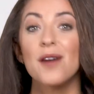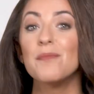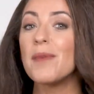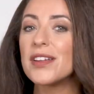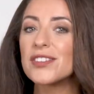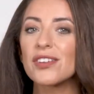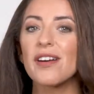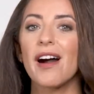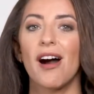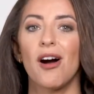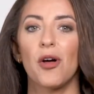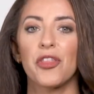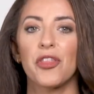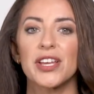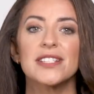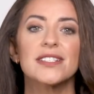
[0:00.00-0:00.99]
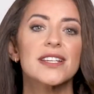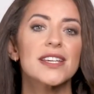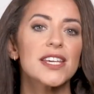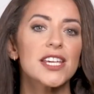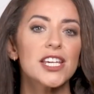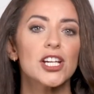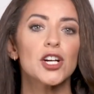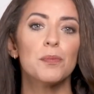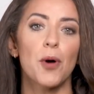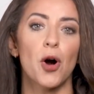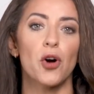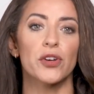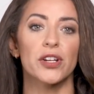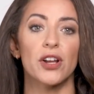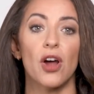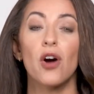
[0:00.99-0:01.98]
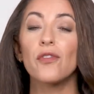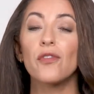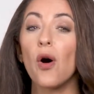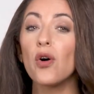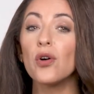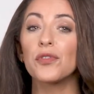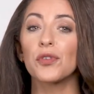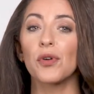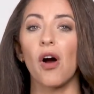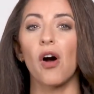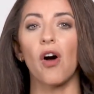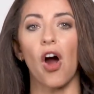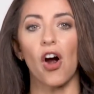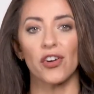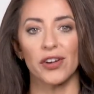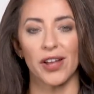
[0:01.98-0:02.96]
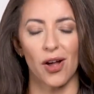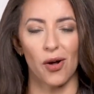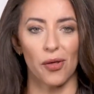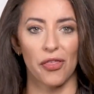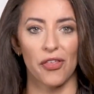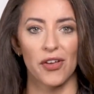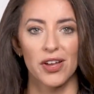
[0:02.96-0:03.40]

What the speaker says: Mental health is a key component of overall heart health.